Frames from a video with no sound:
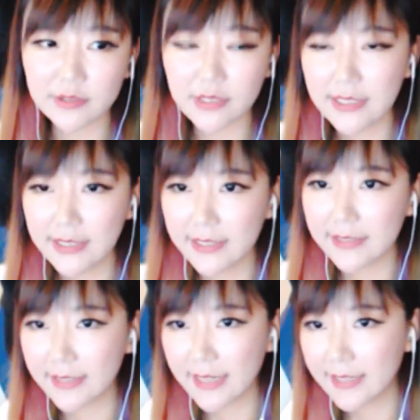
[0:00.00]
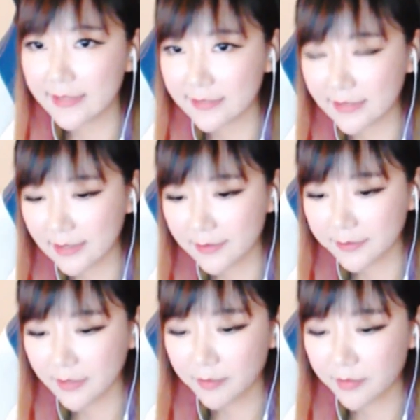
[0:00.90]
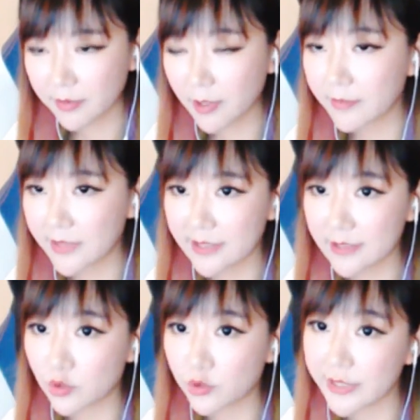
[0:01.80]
in case if people misread